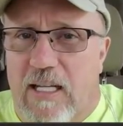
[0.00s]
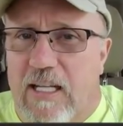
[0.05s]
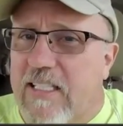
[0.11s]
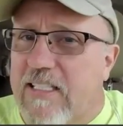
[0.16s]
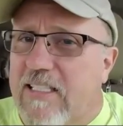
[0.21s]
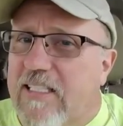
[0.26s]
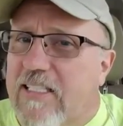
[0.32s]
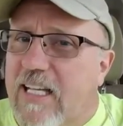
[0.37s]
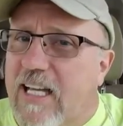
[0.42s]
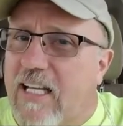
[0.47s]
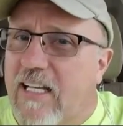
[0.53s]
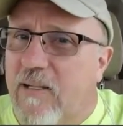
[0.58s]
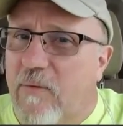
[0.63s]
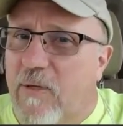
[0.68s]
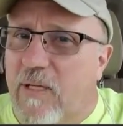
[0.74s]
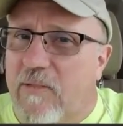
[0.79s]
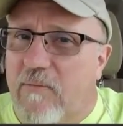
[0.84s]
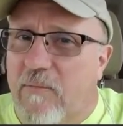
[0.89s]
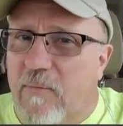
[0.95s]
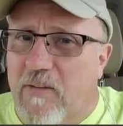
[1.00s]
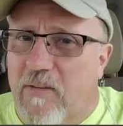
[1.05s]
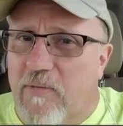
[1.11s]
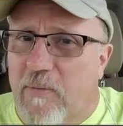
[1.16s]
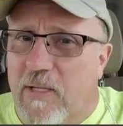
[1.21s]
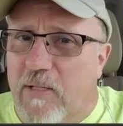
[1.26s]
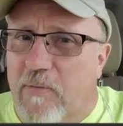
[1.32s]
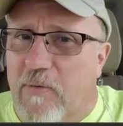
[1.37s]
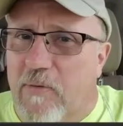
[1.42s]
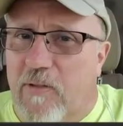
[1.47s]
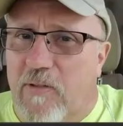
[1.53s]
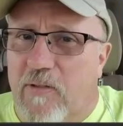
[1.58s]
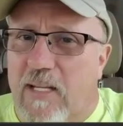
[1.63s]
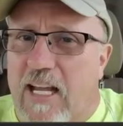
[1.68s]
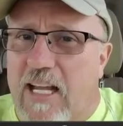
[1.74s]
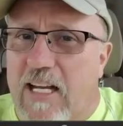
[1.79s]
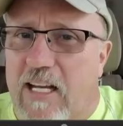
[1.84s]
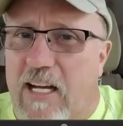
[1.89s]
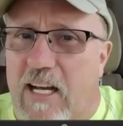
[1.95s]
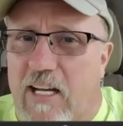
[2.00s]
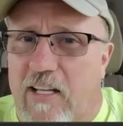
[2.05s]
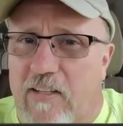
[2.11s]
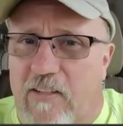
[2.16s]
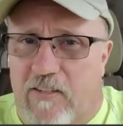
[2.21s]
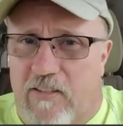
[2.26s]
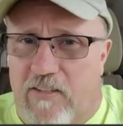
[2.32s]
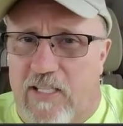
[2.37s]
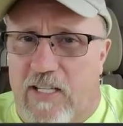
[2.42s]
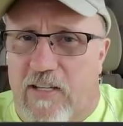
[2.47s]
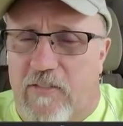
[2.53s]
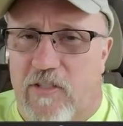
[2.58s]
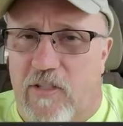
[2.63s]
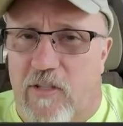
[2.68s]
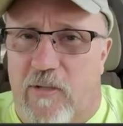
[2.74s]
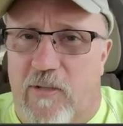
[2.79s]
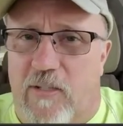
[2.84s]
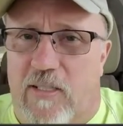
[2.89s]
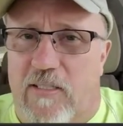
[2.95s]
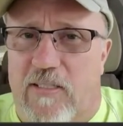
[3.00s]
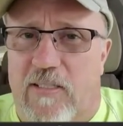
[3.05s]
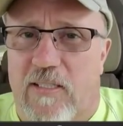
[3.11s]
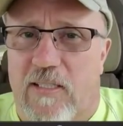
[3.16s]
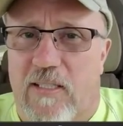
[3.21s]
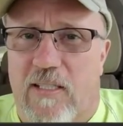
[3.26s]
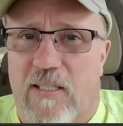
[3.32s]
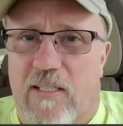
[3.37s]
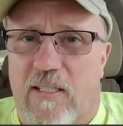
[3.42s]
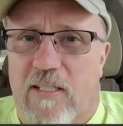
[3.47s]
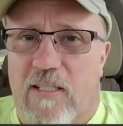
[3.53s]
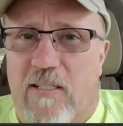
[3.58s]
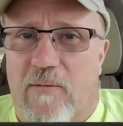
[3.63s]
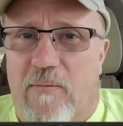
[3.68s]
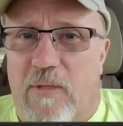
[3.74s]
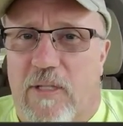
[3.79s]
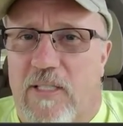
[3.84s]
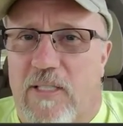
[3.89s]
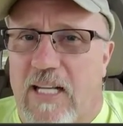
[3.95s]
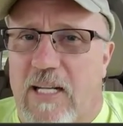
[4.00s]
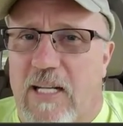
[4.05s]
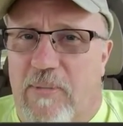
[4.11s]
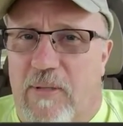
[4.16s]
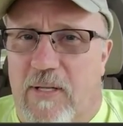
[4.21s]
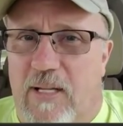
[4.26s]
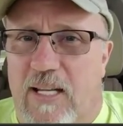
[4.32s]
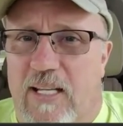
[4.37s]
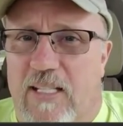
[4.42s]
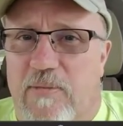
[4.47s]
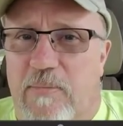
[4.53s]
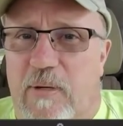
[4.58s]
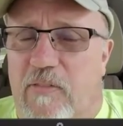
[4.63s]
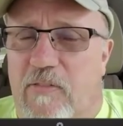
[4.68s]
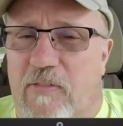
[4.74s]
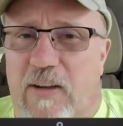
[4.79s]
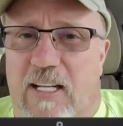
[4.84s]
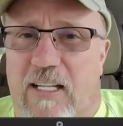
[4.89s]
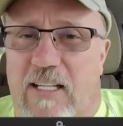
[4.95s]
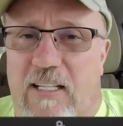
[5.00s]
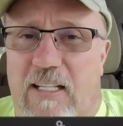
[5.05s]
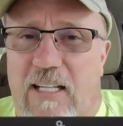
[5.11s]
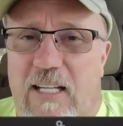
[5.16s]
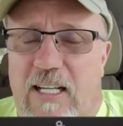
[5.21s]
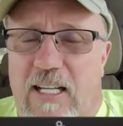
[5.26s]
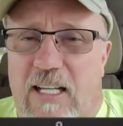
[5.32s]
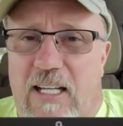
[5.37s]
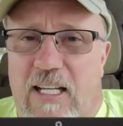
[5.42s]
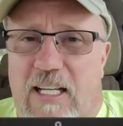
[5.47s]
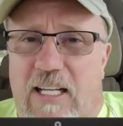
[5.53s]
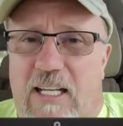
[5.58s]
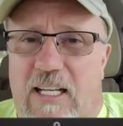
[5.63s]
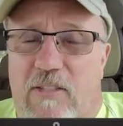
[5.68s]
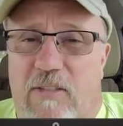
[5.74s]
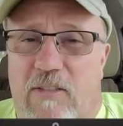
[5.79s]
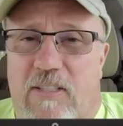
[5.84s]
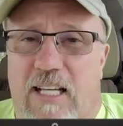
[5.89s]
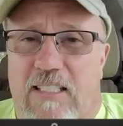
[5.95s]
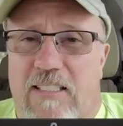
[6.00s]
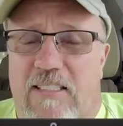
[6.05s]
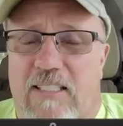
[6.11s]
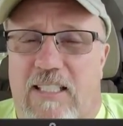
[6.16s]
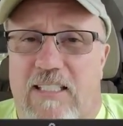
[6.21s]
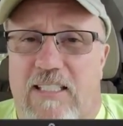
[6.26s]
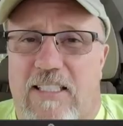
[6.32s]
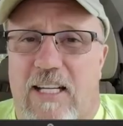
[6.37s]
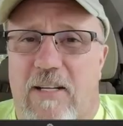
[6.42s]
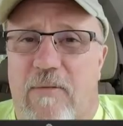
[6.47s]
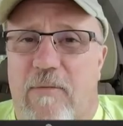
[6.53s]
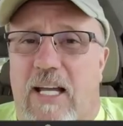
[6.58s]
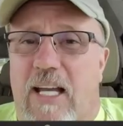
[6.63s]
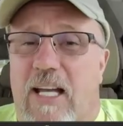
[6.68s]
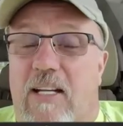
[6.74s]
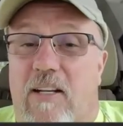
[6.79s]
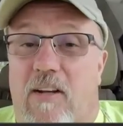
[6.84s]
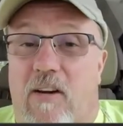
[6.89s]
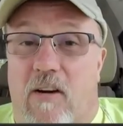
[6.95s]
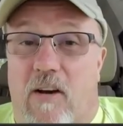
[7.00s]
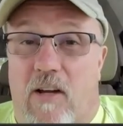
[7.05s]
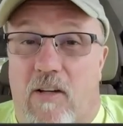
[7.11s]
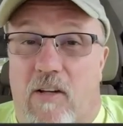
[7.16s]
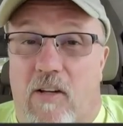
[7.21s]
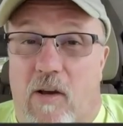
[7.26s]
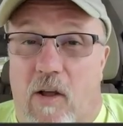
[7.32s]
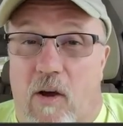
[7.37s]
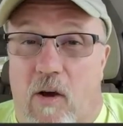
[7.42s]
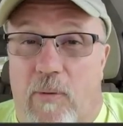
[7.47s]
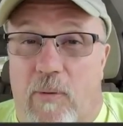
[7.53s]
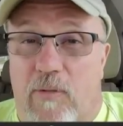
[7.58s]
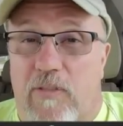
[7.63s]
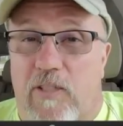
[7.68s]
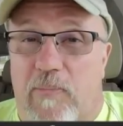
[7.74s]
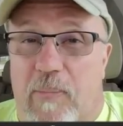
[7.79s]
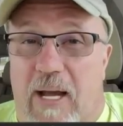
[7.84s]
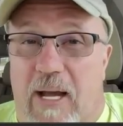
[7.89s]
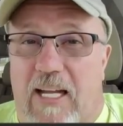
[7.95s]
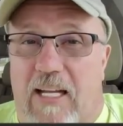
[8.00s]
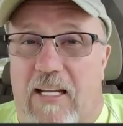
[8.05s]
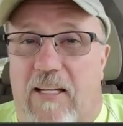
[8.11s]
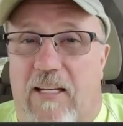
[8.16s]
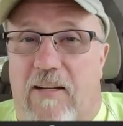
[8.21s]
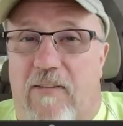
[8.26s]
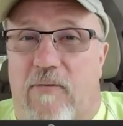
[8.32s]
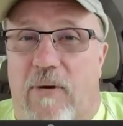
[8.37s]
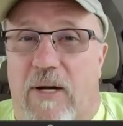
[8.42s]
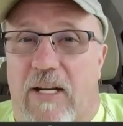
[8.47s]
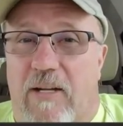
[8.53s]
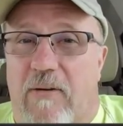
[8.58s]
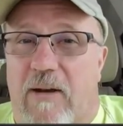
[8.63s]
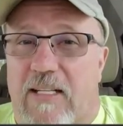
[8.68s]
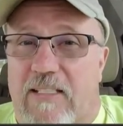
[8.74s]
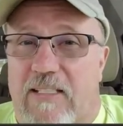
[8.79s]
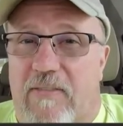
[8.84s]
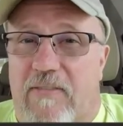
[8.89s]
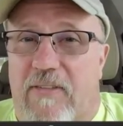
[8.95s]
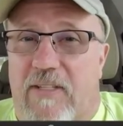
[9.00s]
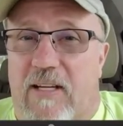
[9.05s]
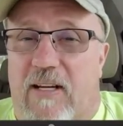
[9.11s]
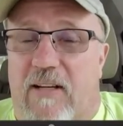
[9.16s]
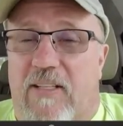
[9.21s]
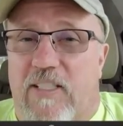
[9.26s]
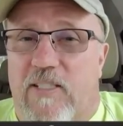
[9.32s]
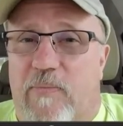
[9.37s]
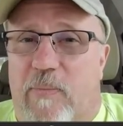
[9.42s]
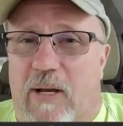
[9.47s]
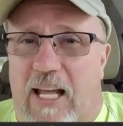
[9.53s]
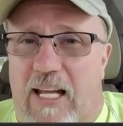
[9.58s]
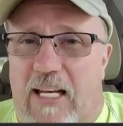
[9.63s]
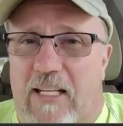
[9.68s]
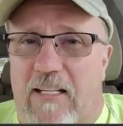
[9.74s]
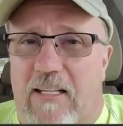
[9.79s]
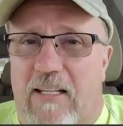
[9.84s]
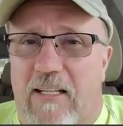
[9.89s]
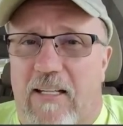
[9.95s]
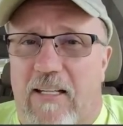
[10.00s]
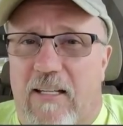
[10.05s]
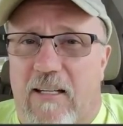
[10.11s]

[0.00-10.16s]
And that's exactly what Mike from around the world and others have told us would take place. Matter of fact, in 2016, we had a global spike of radioactivity on this planet